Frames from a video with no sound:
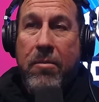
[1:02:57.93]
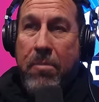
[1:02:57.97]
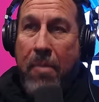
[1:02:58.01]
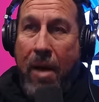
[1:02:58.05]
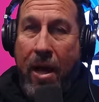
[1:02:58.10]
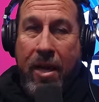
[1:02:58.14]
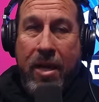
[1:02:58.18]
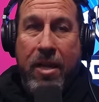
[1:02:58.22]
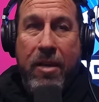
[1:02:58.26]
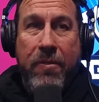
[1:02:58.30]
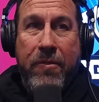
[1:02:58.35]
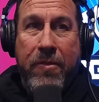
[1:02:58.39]

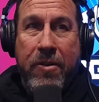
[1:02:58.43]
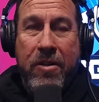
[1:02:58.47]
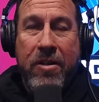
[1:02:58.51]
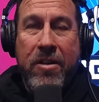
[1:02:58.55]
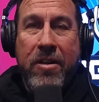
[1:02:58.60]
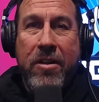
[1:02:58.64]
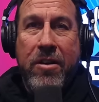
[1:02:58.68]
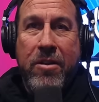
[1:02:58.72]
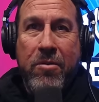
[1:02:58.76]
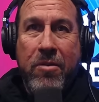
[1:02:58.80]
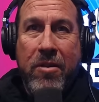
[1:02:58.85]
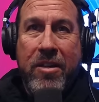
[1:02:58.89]
Mike, you've
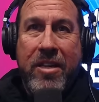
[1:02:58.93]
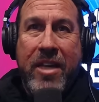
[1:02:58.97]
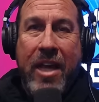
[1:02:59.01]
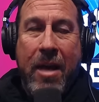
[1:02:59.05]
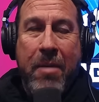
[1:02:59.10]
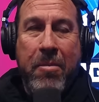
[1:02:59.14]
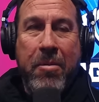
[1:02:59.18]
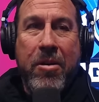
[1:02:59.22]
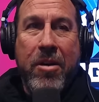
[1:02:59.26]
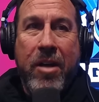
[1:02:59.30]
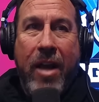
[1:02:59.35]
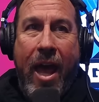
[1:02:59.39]
turned into a
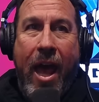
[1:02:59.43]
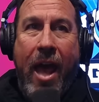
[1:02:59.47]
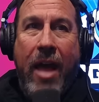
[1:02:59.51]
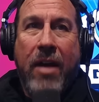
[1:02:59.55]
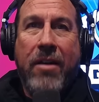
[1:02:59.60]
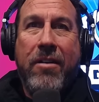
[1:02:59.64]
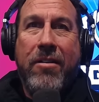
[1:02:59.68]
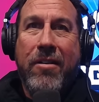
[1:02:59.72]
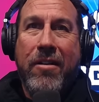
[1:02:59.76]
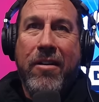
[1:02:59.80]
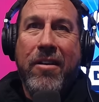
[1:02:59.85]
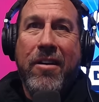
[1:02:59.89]
damn good
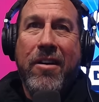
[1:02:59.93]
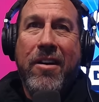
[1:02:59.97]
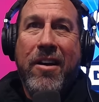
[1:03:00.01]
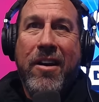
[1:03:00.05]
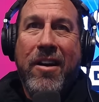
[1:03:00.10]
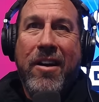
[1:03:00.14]
actor.